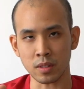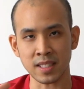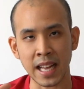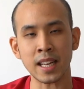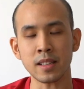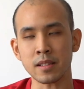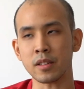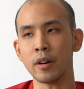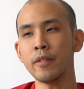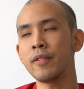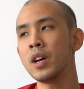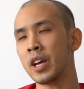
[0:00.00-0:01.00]
salad
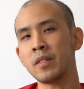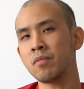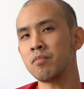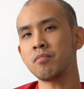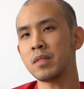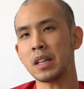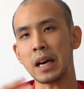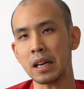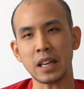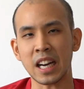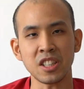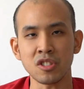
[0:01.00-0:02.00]
itself, and
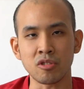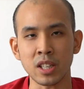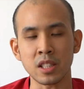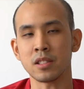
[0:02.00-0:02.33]
I just dread